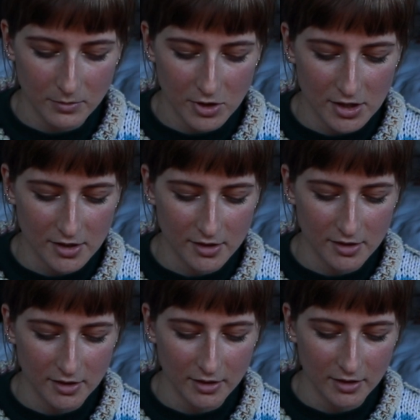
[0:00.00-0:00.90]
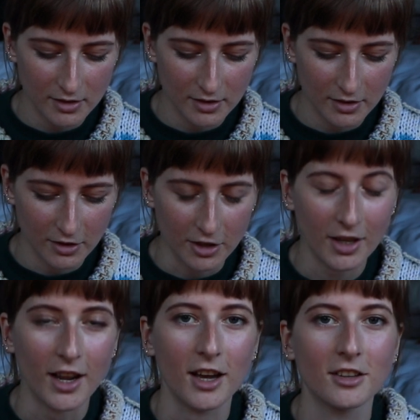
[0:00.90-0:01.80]
She's not
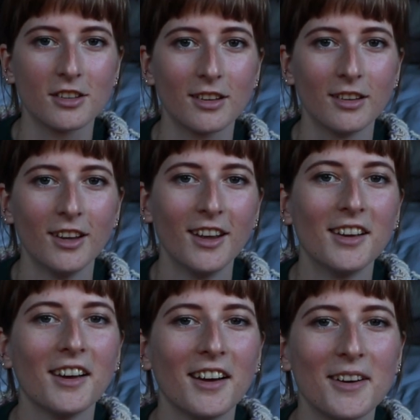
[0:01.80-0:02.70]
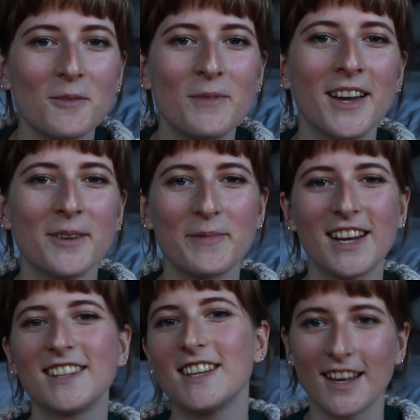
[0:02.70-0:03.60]
an actor,
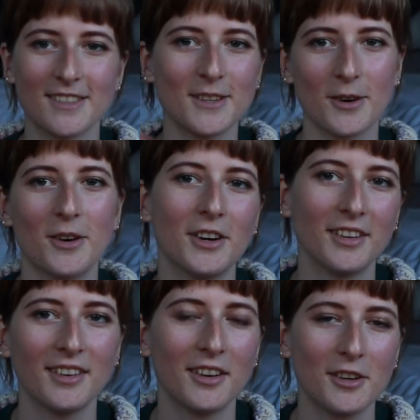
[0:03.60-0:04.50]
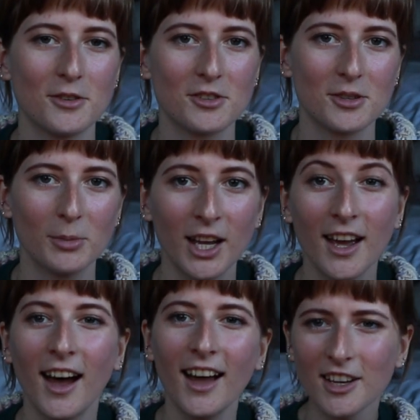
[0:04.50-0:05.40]
but yeah, so on YouTube
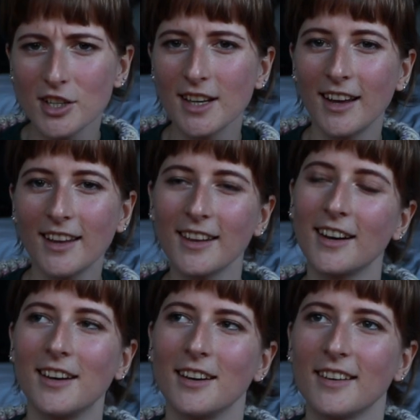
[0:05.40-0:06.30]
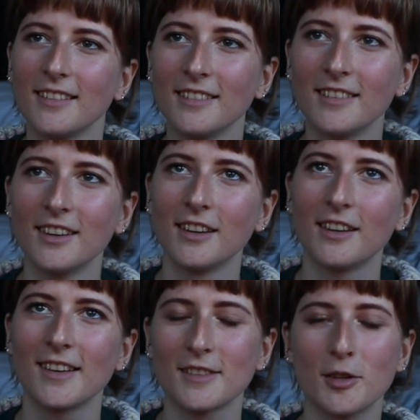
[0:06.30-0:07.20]
I actually like that idea,
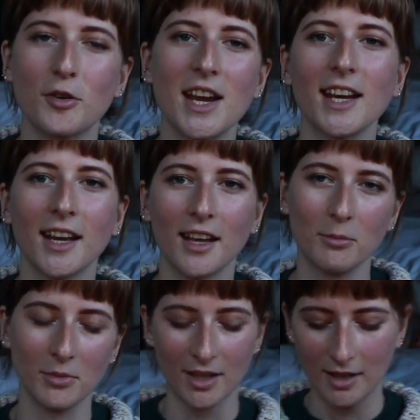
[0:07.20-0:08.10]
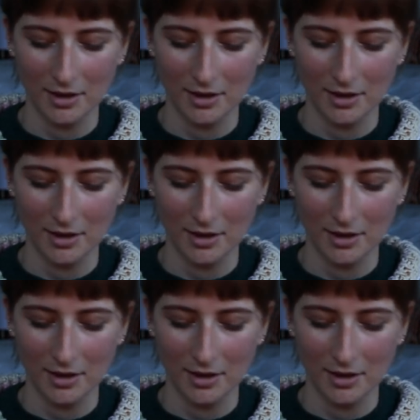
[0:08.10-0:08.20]
screen name.